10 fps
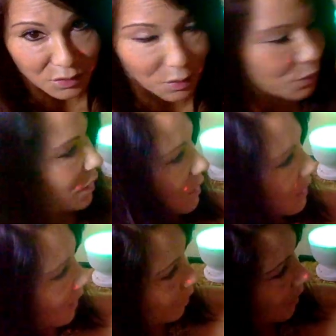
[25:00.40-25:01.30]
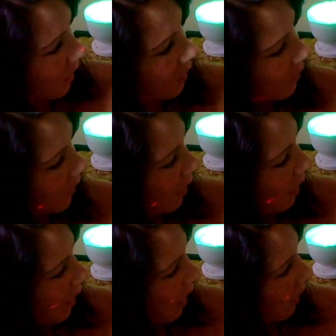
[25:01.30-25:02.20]
your own integrity
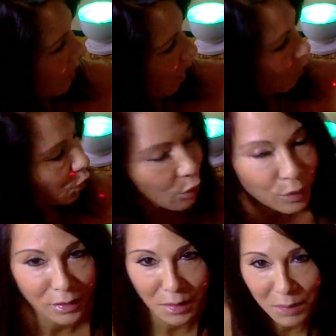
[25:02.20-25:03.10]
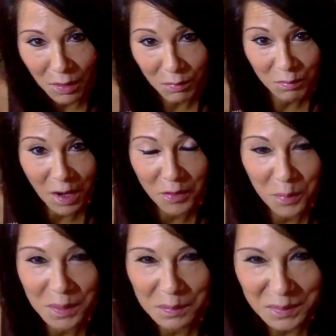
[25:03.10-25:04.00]
and not worrying about other
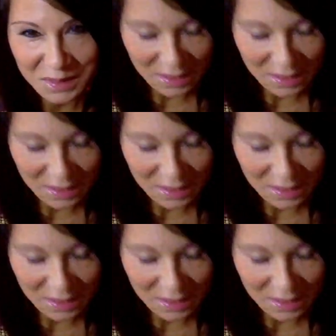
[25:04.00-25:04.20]
people's